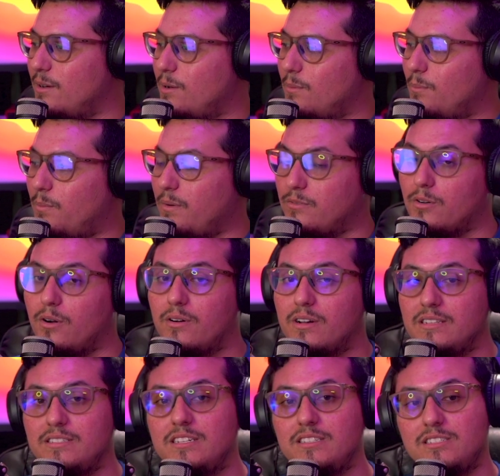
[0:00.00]
but they're all
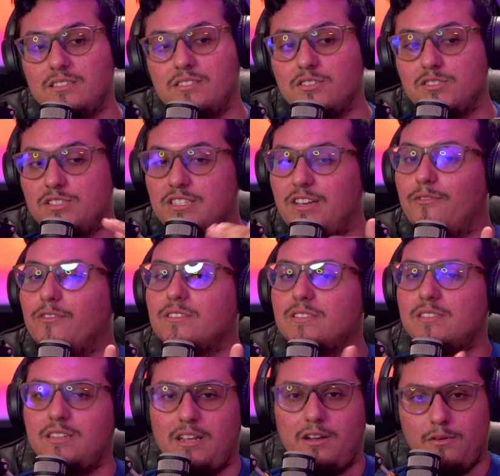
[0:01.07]
contingent. There's different
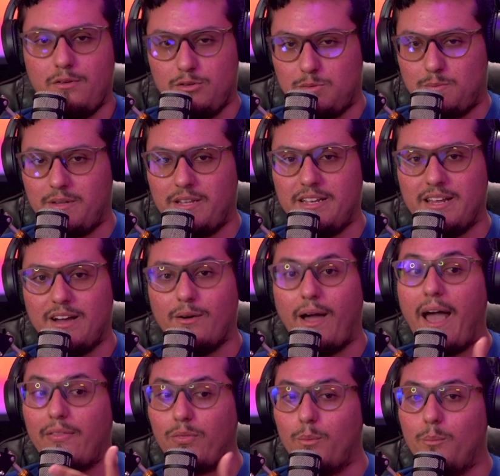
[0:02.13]
scenarios playing out
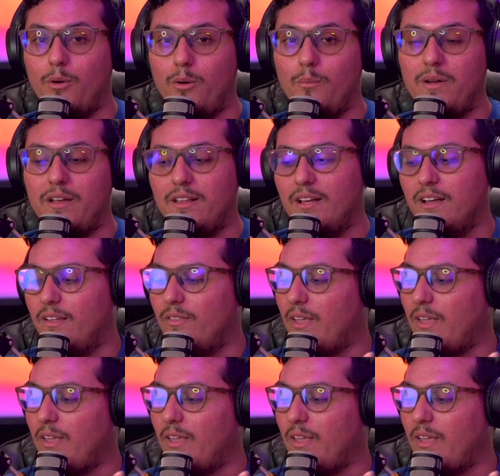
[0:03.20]
at the moment that